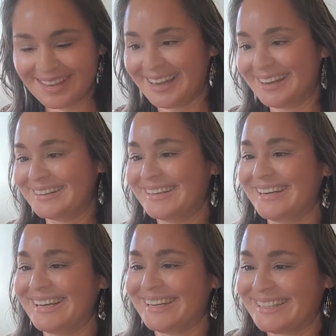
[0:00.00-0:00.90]
All
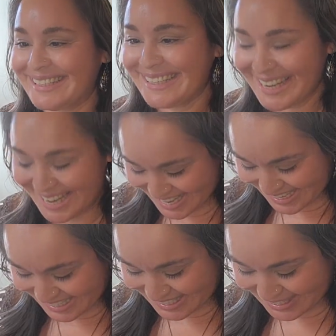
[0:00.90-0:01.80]
right.
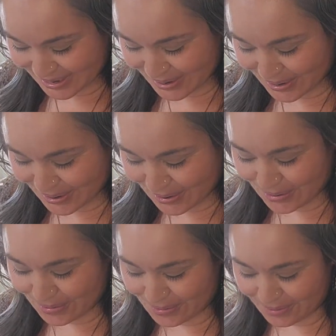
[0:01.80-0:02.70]

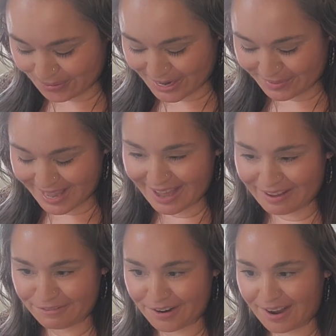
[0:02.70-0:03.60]
So, what do we
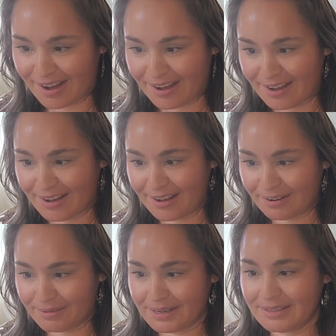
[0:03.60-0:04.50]
have for
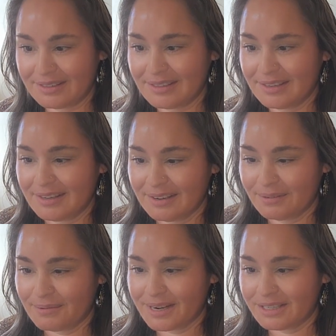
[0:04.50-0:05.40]
Aqua?
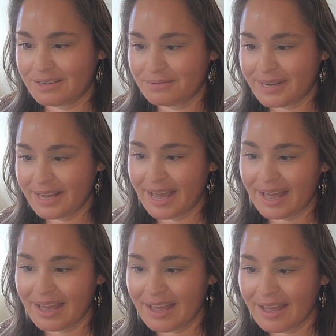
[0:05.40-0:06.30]
What do we
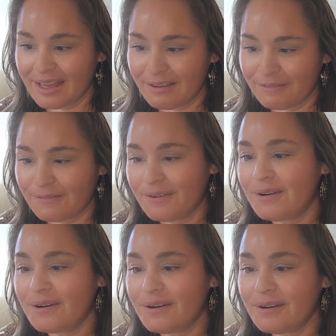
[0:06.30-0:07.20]
have
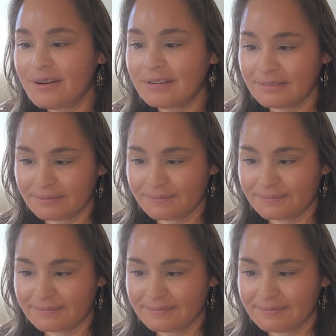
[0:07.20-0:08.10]
for
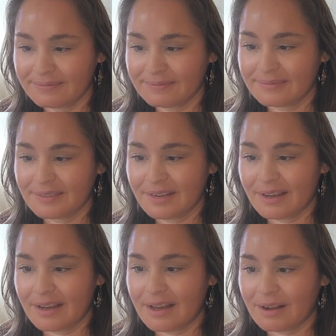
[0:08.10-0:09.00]

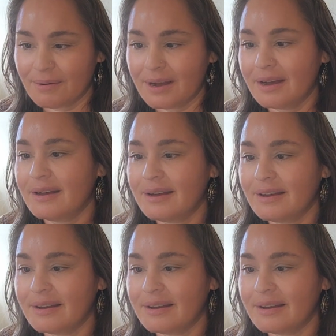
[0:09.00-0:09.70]
Aqua?